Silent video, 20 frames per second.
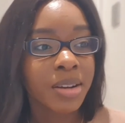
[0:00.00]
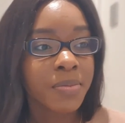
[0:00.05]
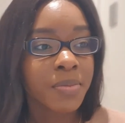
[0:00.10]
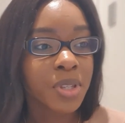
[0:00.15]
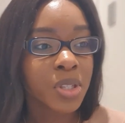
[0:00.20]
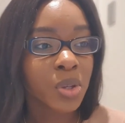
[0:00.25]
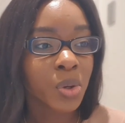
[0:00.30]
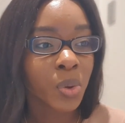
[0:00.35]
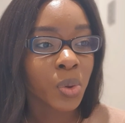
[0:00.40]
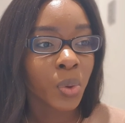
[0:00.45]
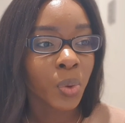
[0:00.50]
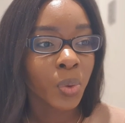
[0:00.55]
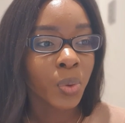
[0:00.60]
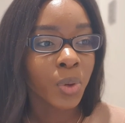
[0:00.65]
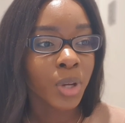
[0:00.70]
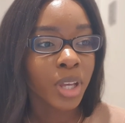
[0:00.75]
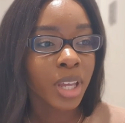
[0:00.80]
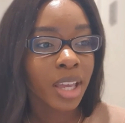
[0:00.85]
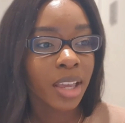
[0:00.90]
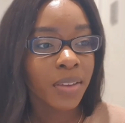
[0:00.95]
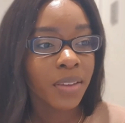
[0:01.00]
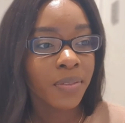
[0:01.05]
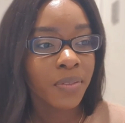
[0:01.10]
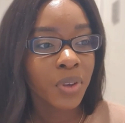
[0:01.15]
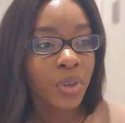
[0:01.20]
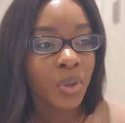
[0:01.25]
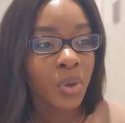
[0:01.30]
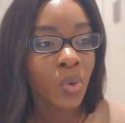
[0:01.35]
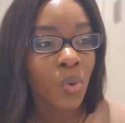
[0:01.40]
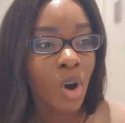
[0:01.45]
So if
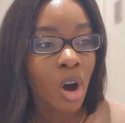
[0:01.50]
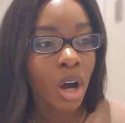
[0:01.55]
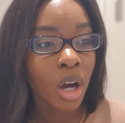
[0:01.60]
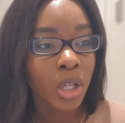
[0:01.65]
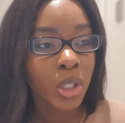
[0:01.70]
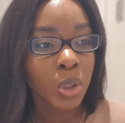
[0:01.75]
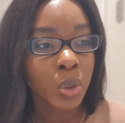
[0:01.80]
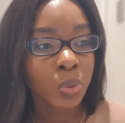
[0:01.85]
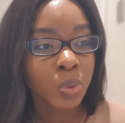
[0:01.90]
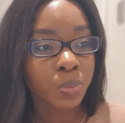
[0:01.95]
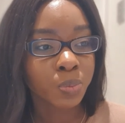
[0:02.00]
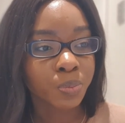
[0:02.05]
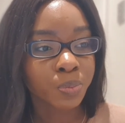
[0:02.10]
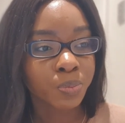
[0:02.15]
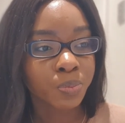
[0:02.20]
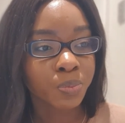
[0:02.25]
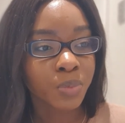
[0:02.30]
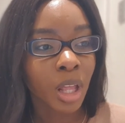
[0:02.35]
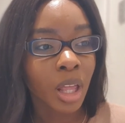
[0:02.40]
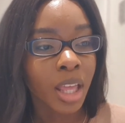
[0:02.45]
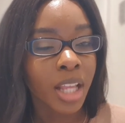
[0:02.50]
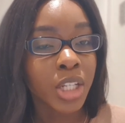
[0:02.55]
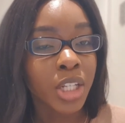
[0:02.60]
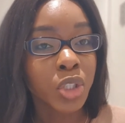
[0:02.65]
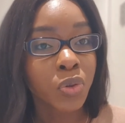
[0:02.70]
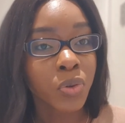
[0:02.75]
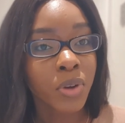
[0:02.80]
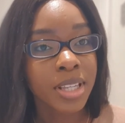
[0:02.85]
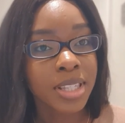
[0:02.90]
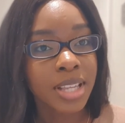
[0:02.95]
you are
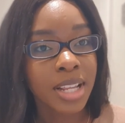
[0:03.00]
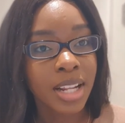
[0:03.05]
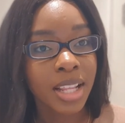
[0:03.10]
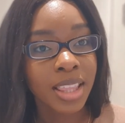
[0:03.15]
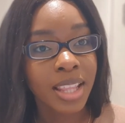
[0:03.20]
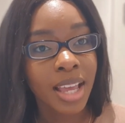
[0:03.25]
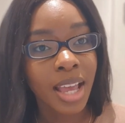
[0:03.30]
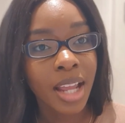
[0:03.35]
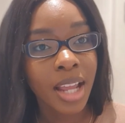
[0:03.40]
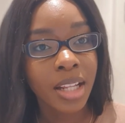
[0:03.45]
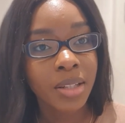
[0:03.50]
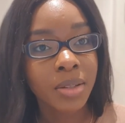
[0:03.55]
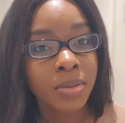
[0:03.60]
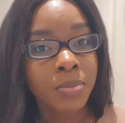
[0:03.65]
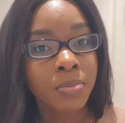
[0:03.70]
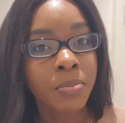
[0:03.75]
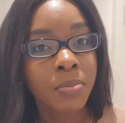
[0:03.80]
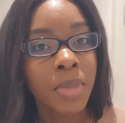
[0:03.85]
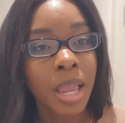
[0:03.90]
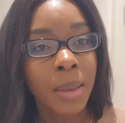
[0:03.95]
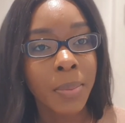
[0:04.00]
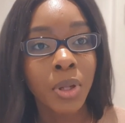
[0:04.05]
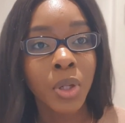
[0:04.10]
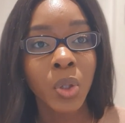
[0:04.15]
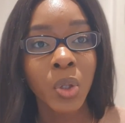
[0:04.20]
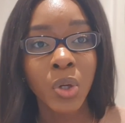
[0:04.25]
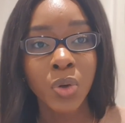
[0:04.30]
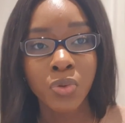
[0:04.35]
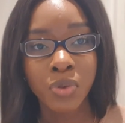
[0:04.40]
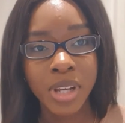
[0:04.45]
interested in that, maybe do
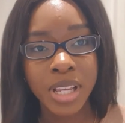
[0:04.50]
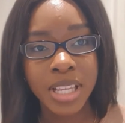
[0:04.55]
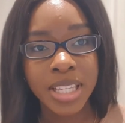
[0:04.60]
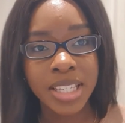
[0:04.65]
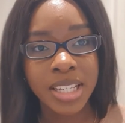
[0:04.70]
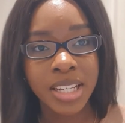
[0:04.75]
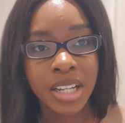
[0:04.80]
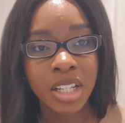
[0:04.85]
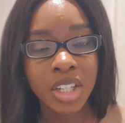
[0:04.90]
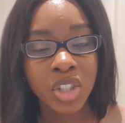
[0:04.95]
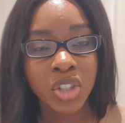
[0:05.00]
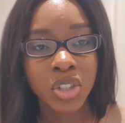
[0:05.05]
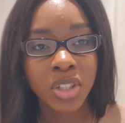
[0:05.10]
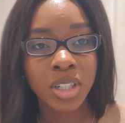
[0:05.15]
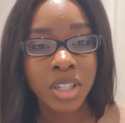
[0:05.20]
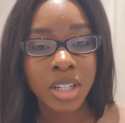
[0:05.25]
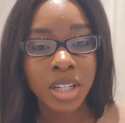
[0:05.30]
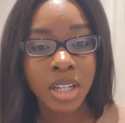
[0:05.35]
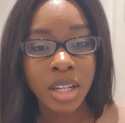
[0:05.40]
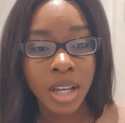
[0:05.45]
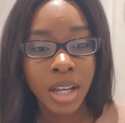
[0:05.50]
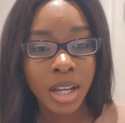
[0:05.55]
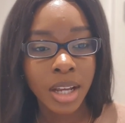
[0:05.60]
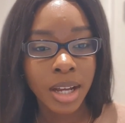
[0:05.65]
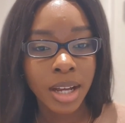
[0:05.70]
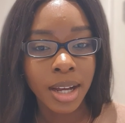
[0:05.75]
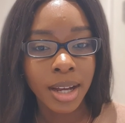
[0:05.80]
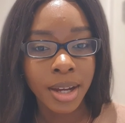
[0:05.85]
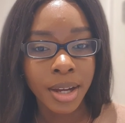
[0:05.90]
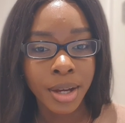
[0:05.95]
your research.
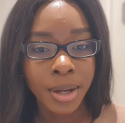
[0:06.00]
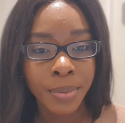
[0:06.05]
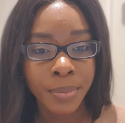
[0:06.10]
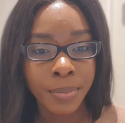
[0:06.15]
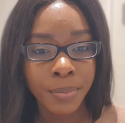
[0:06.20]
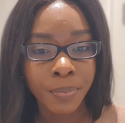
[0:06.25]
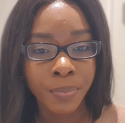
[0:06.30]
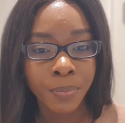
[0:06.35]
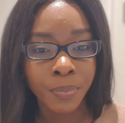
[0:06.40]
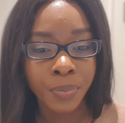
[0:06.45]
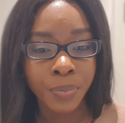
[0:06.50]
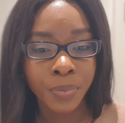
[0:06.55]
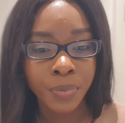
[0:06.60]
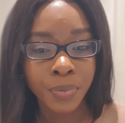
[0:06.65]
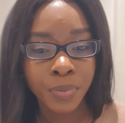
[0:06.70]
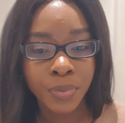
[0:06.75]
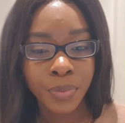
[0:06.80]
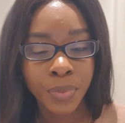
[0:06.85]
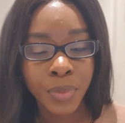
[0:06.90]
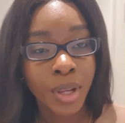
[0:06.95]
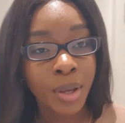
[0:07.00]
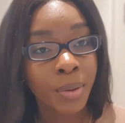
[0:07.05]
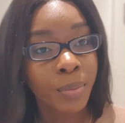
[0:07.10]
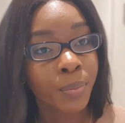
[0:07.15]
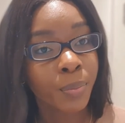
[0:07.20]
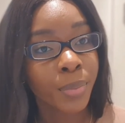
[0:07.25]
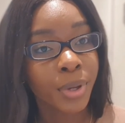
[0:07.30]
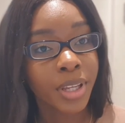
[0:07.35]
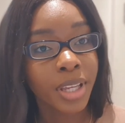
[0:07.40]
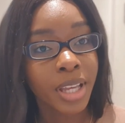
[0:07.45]

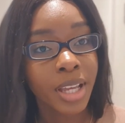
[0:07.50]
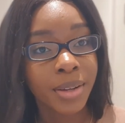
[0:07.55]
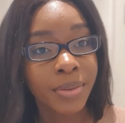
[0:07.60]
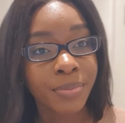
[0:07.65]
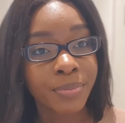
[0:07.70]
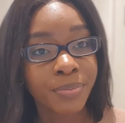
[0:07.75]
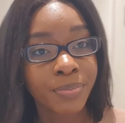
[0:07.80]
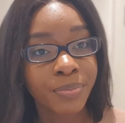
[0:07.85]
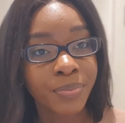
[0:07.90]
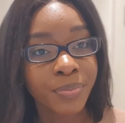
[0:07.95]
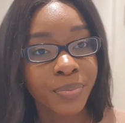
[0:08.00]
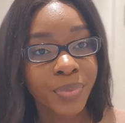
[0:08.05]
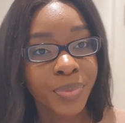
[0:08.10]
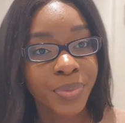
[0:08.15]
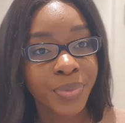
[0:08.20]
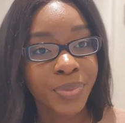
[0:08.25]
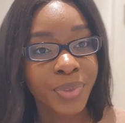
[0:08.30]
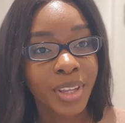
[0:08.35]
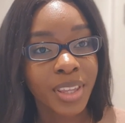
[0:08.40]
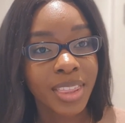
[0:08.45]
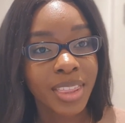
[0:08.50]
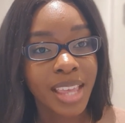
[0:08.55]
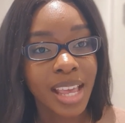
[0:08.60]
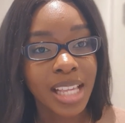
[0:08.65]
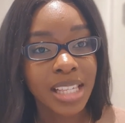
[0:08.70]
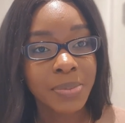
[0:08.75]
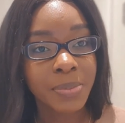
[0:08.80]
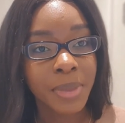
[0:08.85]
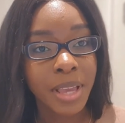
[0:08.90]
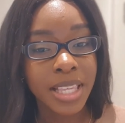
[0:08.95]
But yeah,
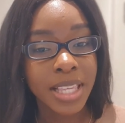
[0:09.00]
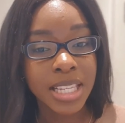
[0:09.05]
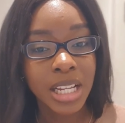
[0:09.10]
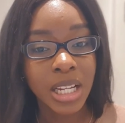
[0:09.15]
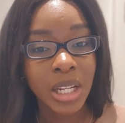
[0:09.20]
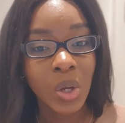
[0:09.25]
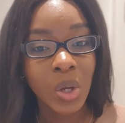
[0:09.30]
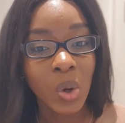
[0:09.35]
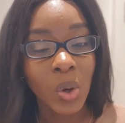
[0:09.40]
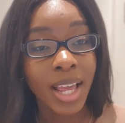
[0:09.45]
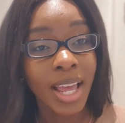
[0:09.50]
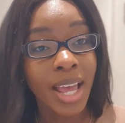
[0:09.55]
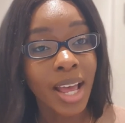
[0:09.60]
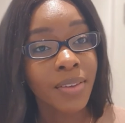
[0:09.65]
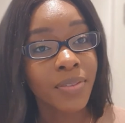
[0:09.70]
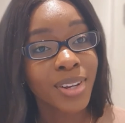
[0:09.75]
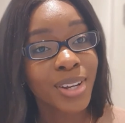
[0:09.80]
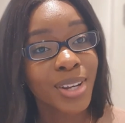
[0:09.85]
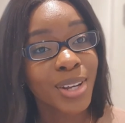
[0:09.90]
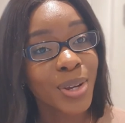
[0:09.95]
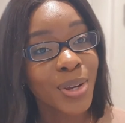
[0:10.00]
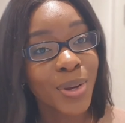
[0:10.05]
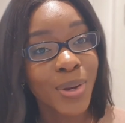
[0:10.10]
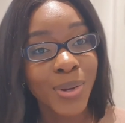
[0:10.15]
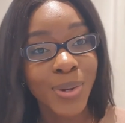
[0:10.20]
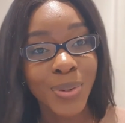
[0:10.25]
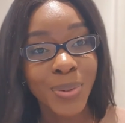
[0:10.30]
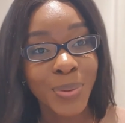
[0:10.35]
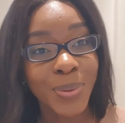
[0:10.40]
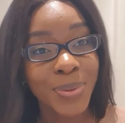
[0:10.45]
that's basically all I have
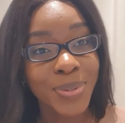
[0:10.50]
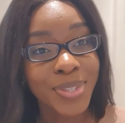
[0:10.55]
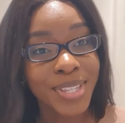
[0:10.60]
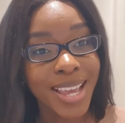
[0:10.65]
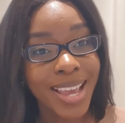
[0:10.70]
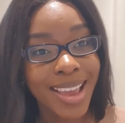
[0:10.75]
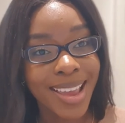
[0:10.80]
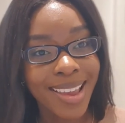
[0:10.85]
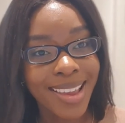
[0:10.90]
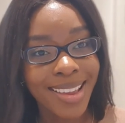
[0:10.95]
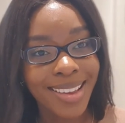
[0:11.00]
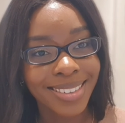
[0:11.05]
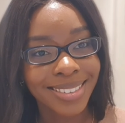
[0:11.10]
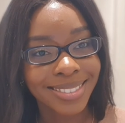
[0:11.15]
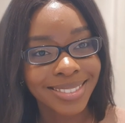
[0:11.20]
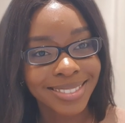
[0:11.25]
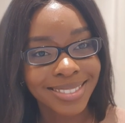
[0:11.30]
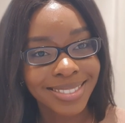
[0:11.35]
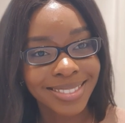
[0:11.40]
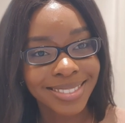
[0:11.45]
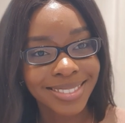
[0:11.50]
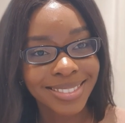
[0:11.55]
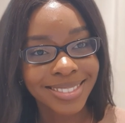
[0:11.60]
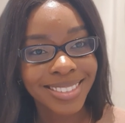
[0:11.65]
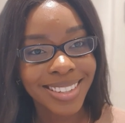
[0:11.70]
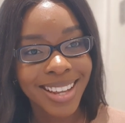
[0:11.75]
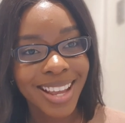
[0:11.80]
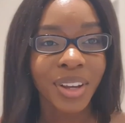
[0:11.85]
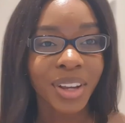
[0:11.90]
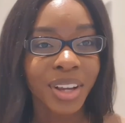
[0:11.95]
to say.
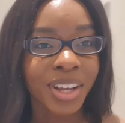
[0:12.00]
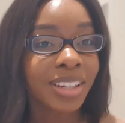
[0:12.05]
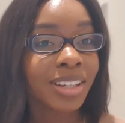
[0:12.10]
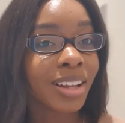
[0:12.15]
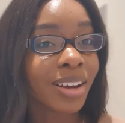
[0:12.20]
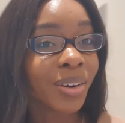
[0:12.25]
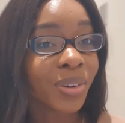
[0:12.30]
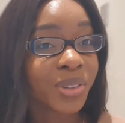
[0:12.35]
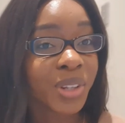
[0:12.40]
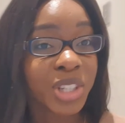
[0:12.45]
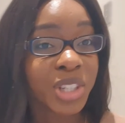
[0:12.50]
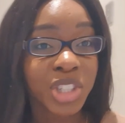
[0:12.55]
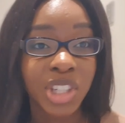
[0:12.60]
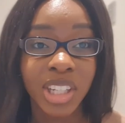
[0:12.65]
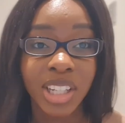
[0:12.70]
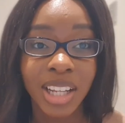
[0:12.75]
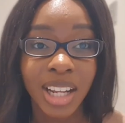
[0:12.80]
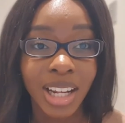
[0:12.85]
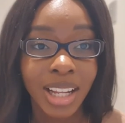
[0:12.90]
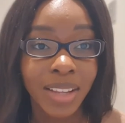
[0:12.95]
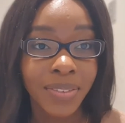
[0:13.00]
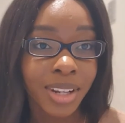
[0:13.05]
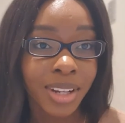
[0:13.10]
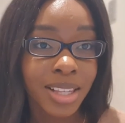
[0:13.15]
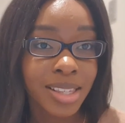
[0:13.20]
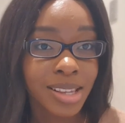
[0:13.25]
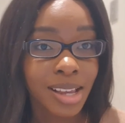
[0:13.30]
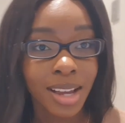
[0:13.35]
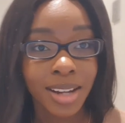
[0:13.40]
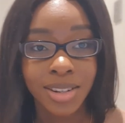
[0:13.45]
Good luck on the GDL if you
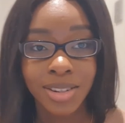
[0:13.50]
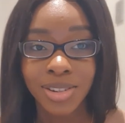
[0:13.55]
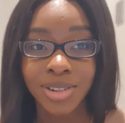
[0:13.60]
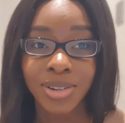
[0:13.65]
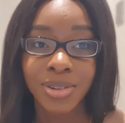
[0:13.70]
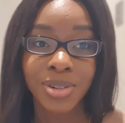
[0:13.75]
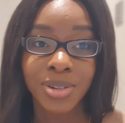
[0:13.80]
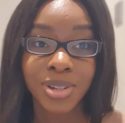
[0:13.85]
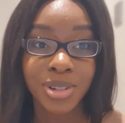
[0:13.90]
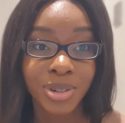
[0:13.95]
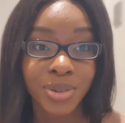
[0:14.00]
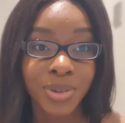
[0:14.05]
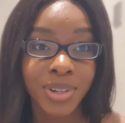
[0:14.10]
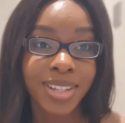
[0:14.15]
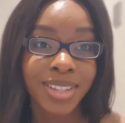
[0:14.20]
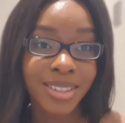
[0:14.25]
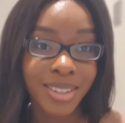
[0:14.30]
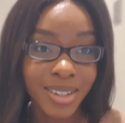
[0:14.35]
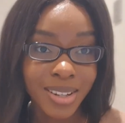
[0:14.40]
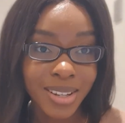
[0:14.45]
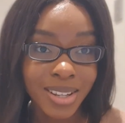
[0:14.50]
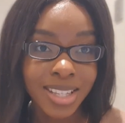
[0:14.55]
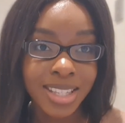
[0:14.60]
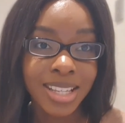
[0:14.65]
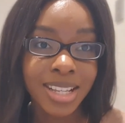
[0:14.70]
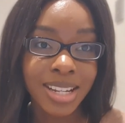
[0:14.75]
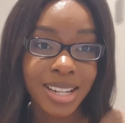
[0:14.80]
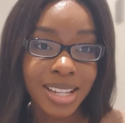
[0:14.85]
decide to do it, because